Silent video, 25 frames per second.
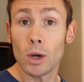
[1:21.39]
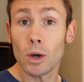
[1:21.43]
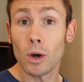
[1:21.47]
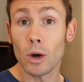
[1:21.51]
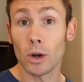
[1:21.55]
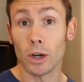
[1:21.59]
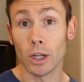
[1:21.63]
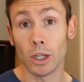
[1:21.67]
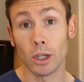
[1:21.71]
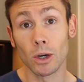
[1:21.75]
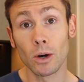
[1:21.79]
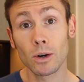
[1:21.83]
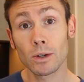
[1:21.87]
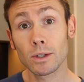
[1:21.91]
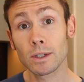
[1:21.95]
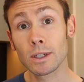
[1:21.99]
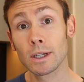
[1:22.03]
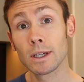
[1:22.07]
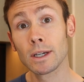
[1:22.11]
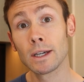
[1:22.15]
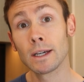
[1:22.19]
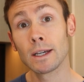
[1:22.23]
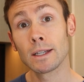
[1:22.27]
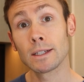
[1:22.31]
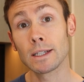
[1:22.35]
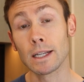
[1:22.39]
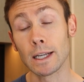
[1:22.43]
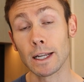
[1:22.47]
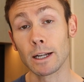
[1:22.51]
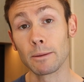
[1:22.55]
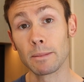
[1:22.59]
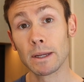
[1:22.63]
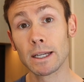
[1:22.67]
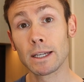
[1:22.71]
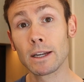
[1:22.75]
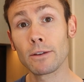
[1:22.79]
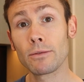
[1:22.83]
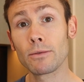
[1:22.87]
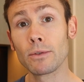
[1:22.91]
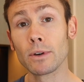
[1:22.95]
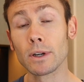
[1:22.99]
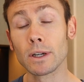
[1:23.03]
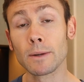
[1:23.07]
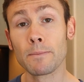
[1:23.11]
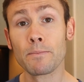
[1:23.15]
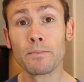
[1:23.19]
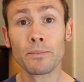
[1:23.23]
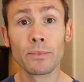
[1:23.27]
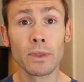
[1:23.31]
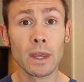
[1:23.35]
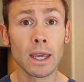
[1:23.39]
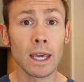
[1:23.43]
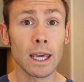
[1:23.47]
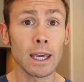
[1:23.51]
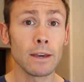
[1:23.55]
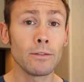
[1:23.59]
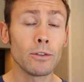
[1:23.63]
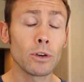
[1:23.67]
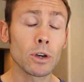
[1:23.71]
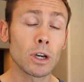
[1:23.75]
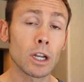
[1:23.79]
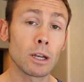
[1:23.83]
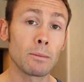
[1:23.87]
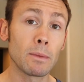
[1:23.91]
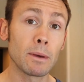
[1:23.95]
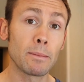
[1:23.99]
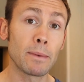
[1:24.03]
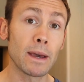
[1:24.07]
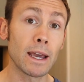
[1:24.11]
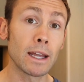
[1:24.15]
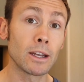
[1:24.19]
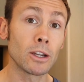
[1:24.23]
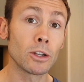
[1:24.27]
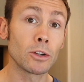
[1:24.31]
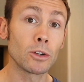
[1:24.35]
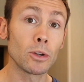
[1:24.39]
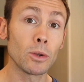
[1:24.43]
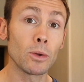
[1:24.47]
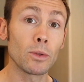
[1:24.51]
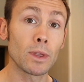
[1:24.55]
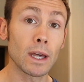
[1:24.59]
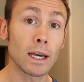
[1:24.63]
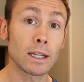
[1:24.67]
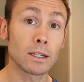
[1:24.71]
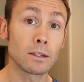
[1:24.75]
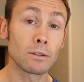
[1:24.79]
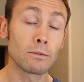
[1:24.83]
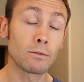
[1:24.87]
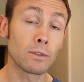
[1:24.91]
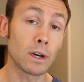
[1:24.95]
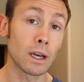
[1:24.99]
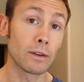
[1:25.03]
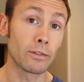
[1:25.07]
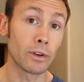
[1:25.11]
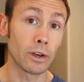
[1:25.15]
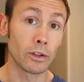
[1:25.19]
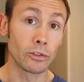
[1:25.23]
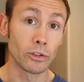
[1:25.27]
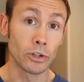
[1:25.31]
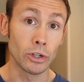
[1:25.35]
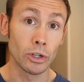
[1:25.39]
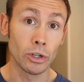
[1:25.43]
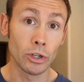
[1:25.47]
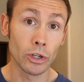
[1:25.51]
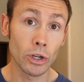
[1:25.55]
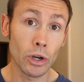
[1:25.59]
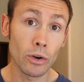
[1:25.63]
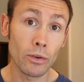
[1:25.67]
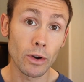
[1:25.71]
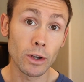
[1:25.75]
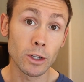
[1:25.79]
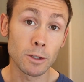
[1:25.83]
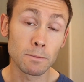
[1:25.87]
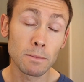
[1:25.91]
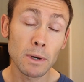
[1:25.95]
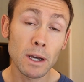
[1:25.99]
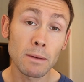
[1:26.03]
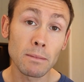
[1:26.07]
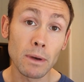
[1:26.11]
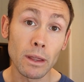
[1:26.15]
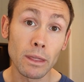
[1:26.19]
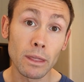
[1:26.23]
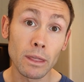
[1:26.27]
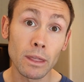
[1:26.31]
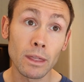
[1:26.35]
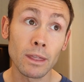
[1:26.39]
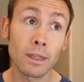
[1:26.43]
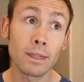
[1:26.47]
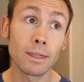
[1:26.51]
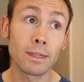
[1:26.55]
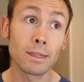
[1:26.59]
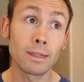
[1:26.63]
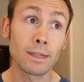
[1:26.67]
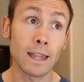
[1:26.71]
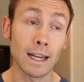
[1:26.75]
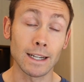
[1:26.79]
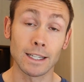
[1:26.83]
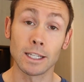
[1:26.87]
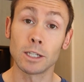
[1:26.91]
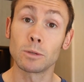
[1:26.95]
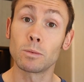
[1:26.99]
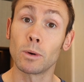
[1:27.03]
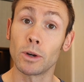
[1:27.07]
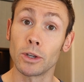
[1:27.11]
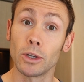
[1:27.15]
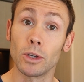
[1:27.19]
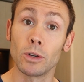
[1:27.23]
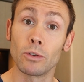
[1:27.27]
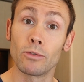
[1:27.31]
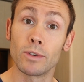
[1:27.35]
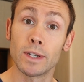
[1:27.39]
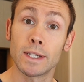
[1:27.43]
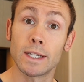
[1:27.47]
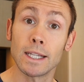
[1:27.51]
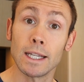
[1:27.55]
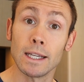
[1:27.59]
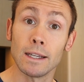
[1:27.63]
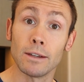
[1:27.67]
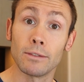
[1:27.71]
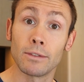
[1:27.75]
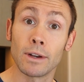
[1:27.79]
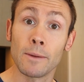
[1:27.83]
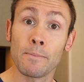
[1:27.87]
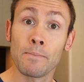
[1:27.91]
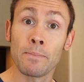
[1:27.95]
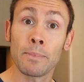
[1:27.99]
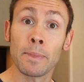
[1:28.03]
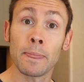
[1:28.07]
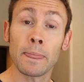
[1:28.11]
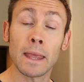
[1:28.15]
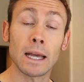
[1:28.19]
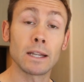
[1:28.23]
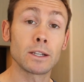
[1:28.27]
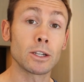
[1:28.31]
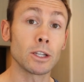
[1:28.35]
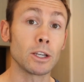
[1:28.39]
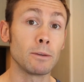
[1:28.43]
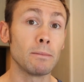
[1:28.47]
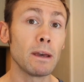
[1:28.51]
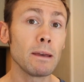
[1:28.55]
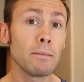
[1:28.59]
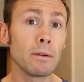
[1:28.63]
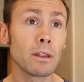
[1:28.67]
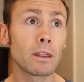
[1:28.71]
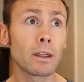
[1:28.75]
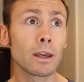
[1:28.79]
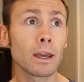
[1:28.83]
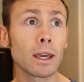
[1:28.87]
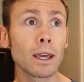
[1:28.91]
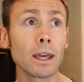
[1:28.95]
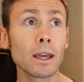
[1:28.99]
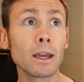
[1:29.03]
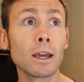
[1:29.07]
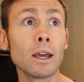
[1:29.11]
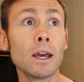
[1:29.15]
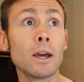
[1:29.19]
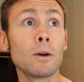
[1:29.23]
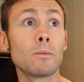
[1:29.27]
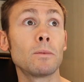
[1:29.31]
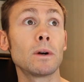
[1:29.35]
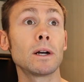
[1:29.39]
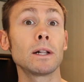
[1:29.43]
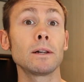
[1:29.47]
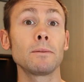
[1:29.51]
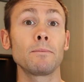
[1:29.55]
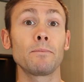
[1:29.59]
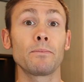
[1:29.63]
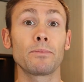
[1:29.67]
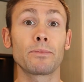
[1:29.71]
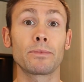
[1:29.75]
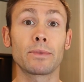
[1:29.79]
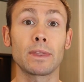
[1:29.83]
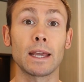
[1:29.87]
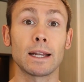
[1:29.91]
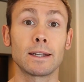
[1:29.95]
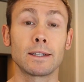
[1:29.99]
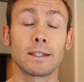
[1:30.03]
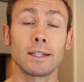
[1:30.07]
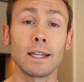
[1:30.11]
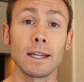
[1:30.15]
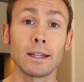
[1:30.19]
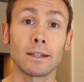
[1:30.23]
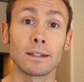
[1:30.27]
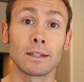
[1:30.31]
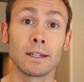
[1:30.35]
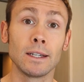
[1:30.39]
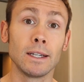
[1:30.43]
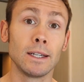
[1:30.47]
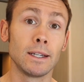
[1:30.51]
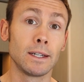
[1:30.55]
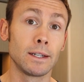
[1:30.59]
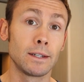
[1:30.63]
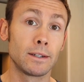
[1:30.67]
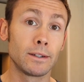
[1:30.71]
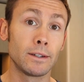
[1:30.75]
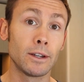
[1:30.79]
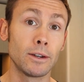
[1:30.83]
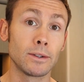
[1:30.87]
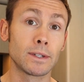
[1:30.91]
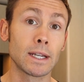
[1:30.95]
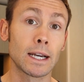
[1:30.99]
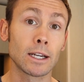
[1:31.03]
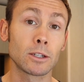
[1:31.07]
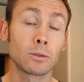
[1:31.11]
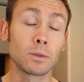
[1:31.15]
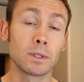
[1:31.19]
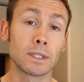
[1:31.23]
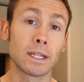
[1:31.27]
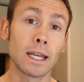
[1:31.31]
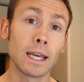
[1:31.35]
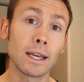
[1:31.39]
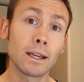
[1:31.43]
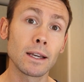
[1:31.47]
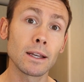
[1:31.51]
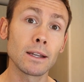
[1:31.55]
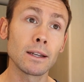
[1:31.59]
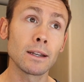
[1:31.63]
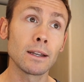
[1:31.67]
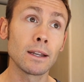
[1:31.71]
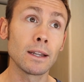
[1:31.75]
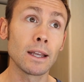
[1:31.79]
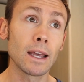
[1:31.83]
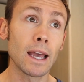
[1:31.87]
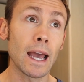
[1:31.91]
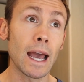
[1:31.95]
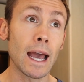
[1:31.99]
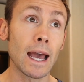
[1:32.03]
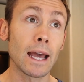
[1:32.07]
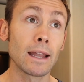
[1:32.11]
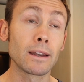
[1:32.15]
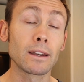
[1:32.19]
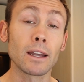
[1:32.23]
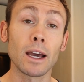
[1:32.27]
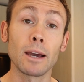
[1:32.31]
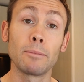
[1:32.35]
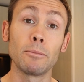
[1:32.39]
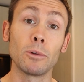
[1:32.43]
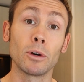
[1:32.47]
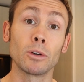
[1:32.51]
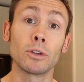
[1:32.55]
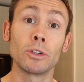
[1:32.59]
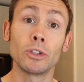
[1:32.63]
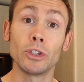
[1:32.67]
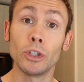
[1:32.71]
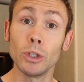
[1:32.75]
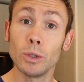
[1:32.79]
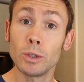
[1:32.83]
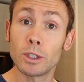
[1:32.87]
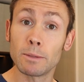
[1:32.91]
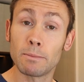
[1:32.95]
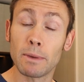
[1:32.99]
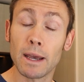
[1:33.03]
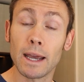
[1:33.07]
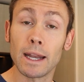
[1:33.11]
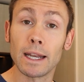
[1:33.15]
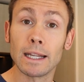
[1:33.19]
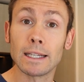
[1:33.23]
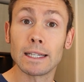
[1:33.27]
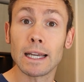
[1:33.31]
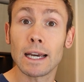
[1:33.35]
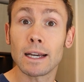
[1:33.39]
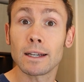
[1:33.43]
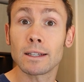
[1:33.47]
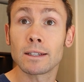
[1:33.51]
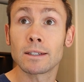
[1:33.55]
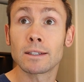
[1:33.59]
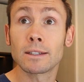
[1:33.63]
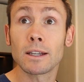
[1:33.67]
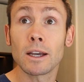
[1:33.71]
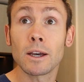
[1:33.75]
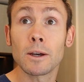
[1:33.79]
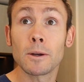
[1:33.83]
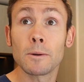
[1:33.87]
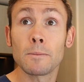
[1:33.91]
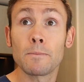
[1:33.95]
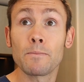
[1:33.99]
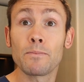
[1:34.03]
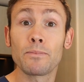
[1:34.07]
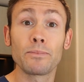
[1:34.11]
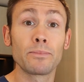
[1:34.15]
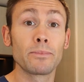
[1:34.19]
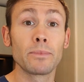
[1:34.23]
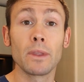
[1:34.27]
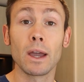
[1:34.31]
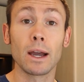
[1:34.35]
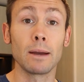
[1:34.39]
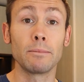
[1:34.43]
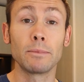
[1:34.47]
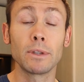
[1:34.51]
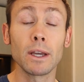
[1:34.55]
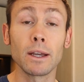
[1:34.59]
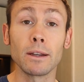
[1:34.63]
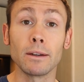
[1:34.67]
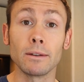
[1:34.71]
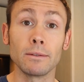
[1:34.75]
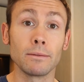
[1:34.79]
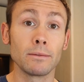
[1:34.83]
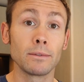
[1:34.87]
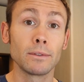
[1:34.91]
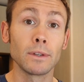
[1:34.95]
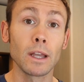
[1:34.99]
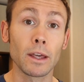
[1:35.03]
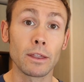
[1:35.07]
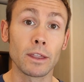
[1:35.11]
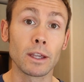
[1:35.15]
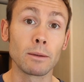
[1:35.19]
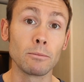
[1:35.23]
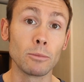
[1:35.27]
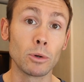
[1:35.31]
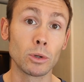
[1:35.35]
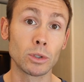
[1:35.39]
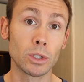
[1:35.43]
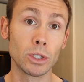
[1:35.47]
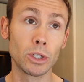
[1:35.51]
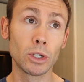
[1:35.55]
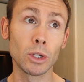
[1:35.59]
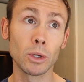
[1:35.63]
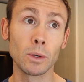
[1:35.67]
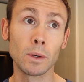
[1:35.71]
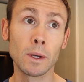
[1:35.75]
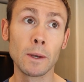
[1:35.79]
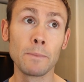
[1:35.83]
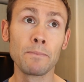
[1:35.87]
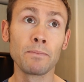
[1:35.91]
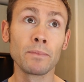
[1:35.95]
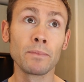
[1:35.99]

On a yacht, it's a little bit different. If you're going to be paid €2,500 per month, that is what you'll receive. And so you may be thinking, well, that's it. No tax was taken, and I'm not due to pay any tax, so I'm done. Nothing more to do.